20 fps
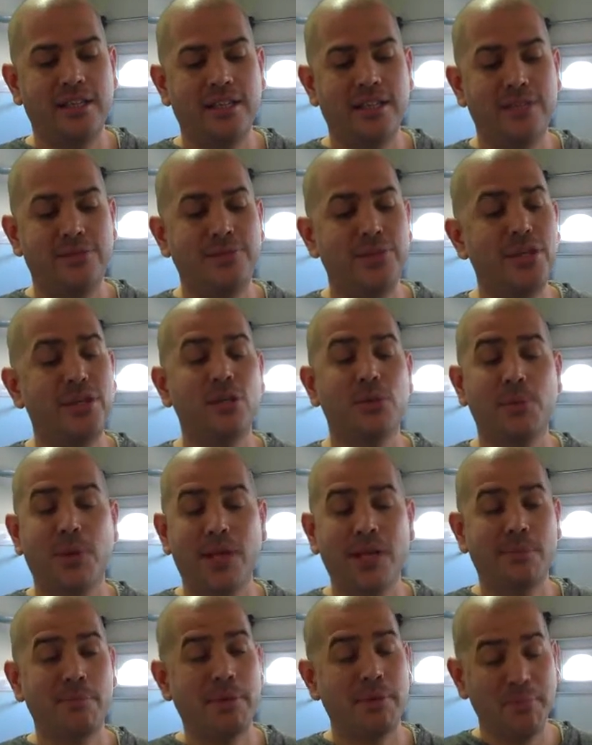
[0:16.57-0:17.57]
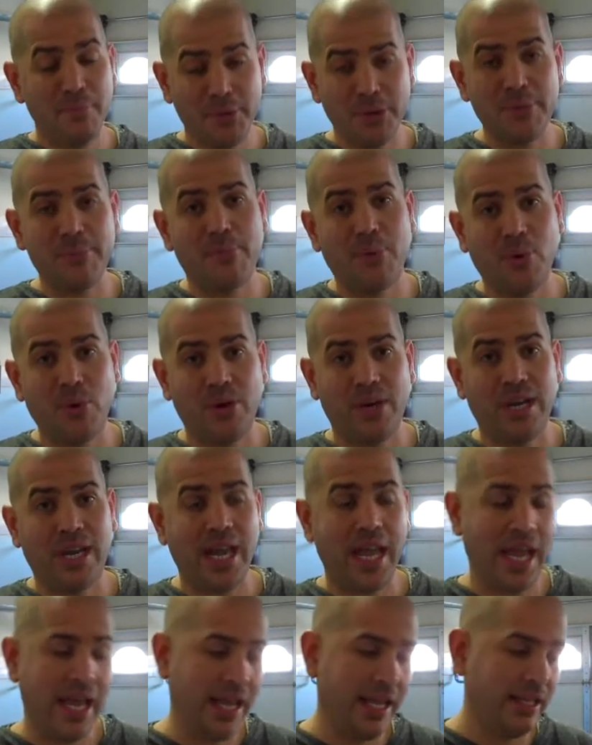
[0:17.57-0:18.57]
this video is probably going to be pretty boring,
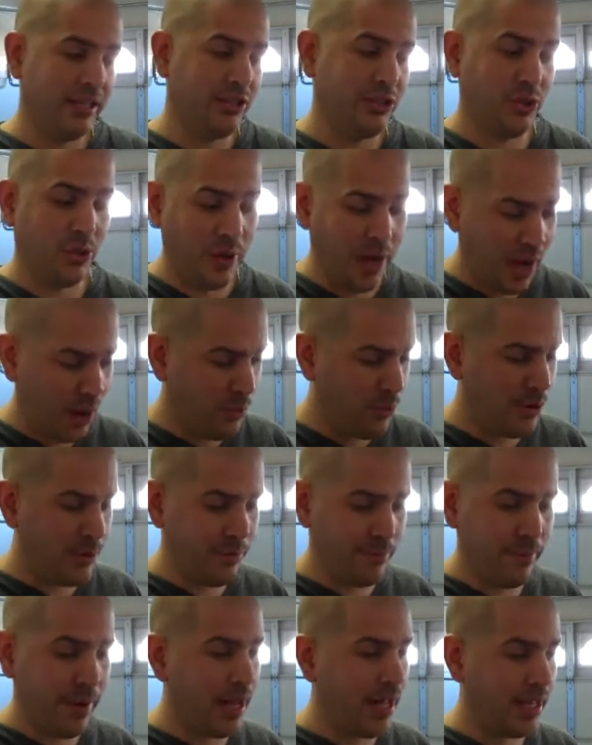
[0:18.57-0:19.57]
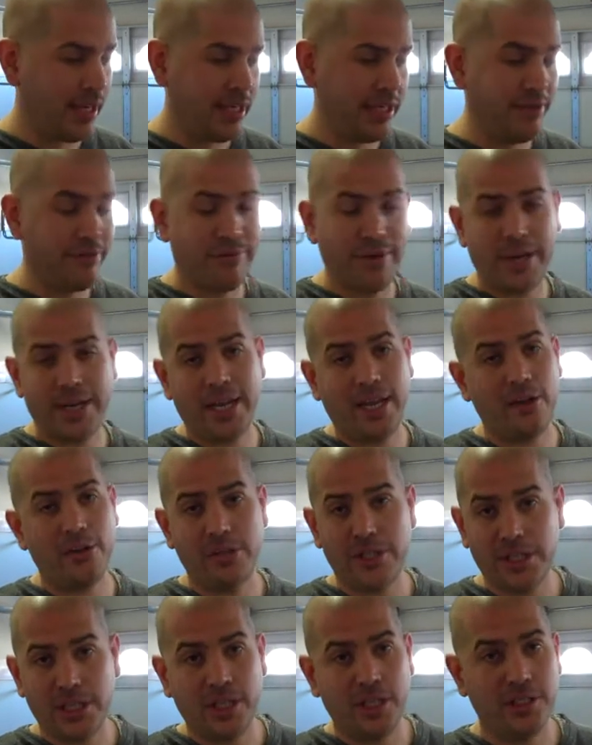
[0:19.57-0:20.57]
and so I wouldn't mind if right now
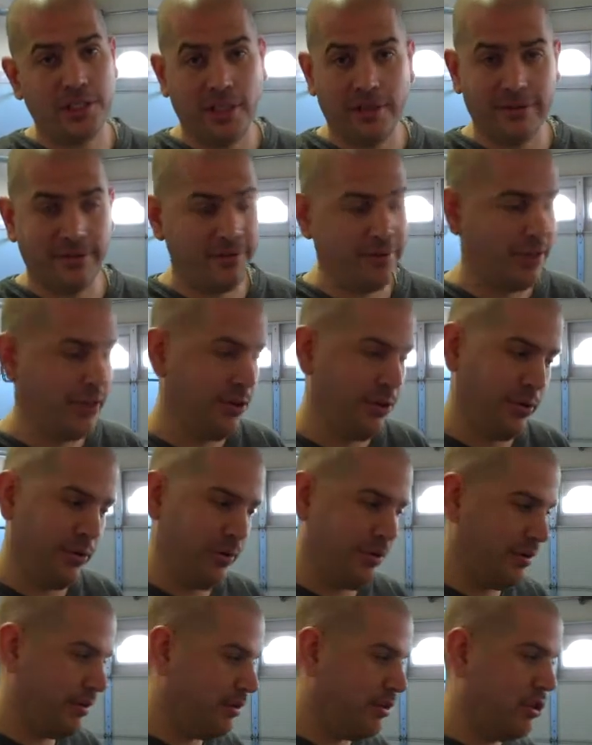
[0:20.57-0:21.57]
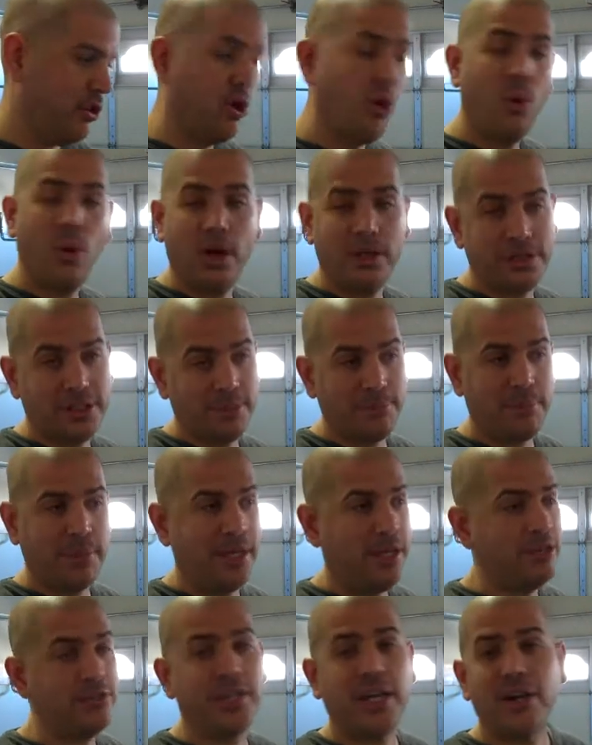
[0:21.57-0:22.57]
you just clicked off the video and go watch
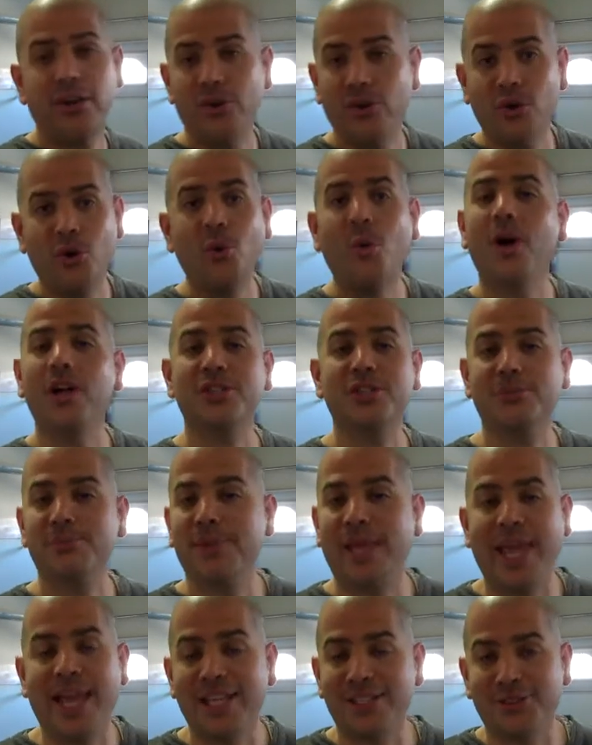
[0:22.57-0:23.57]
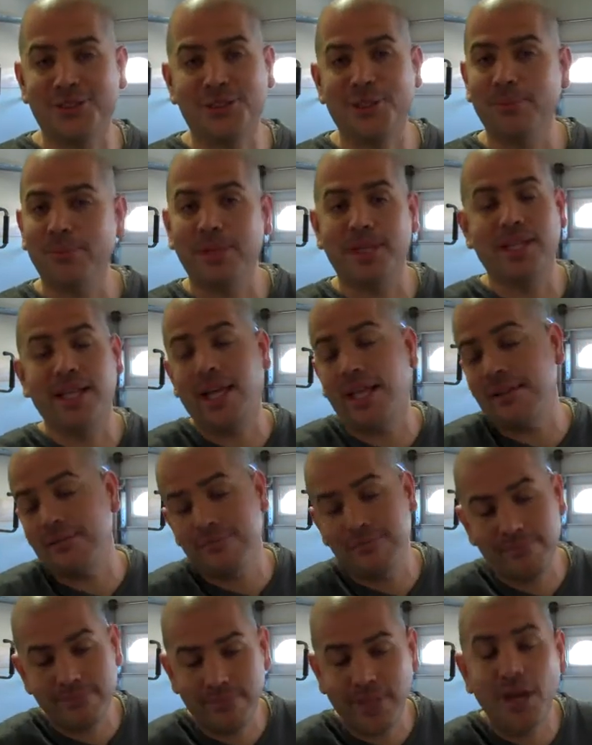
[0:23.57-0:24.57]
something else. I don't know, go watch some cats or something like that.
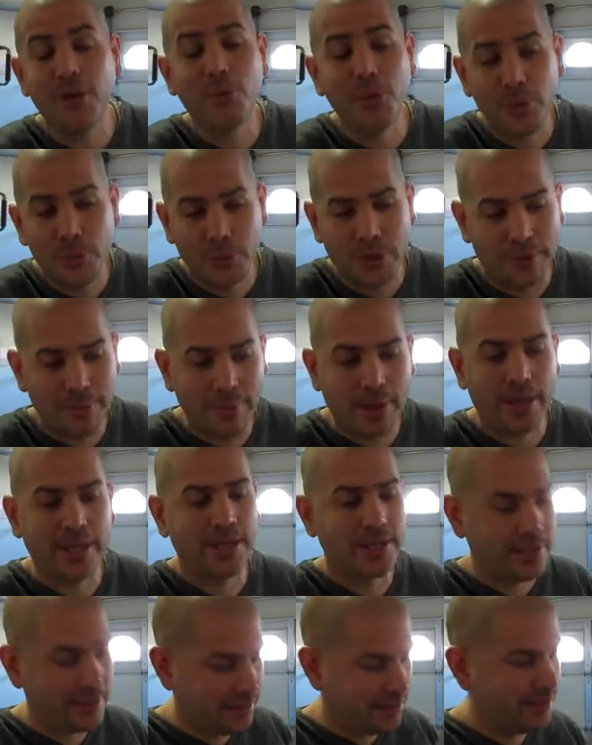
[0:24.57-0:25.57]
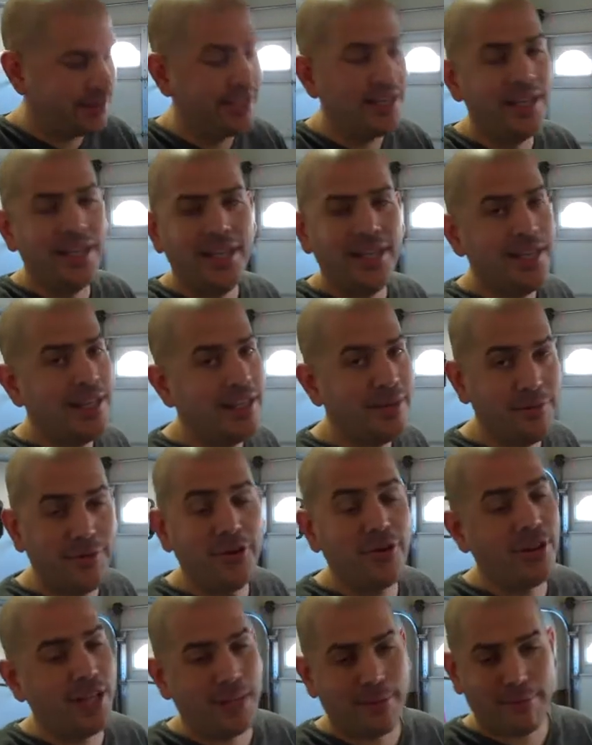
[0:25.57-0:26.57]
I really wouldn't mind, because if you
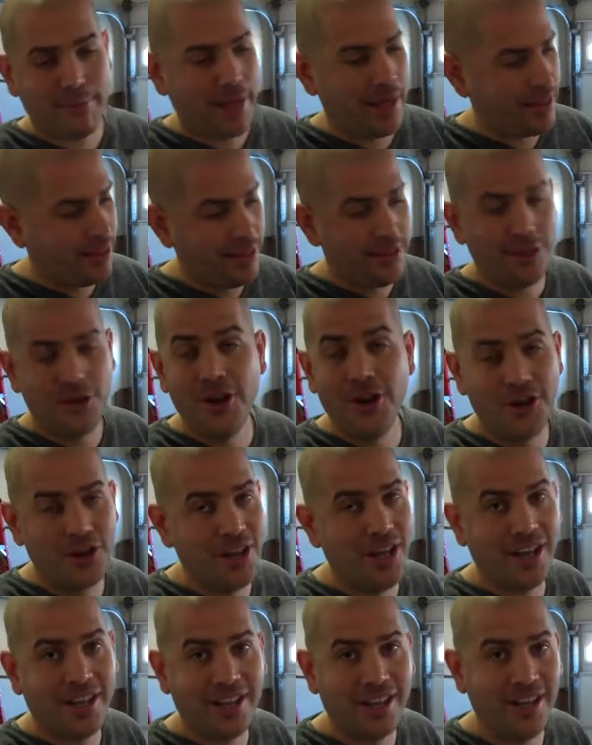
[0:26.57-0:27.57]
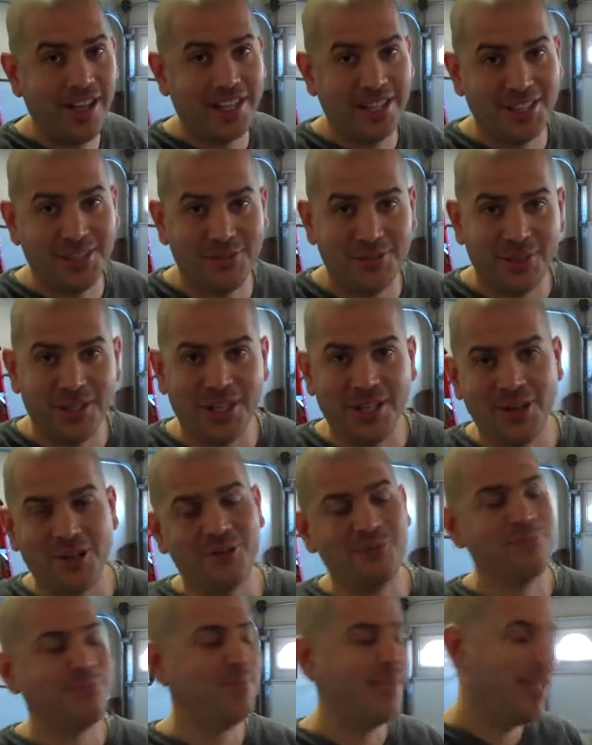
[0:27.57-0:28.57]
don't like math, you're not going to like this video.
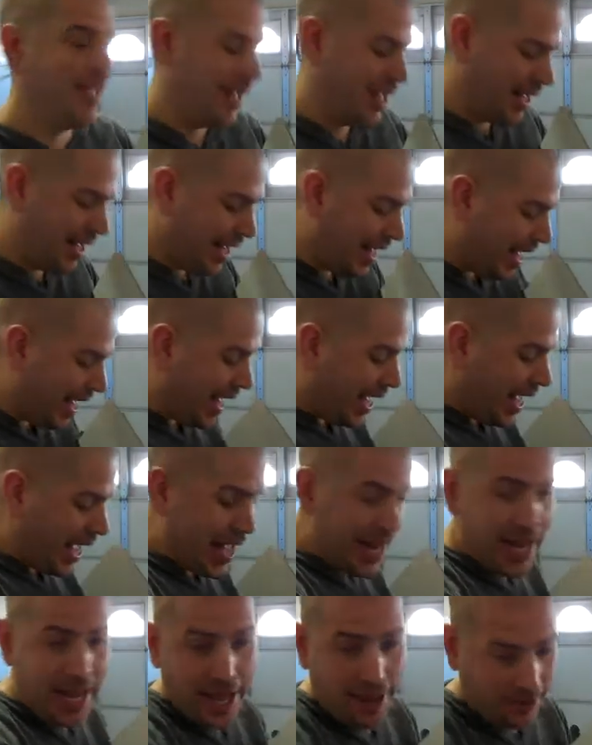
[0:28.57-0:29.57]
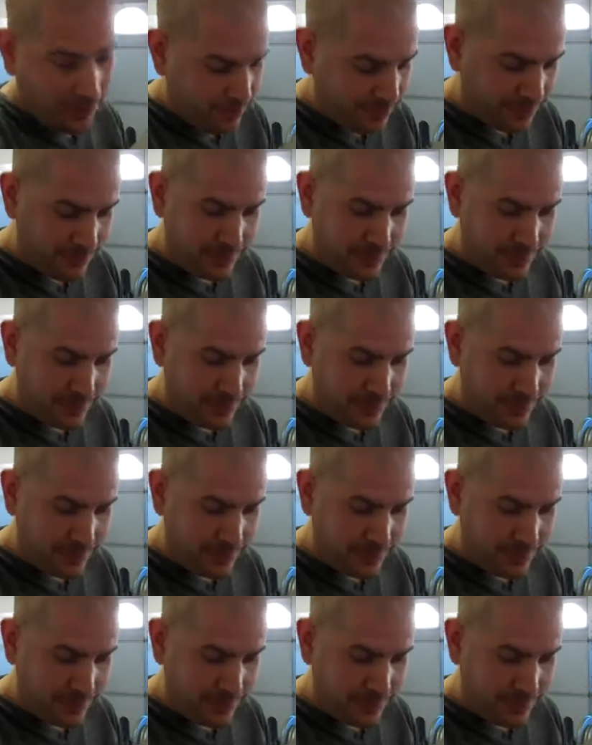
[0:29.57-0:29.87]
Anyhow,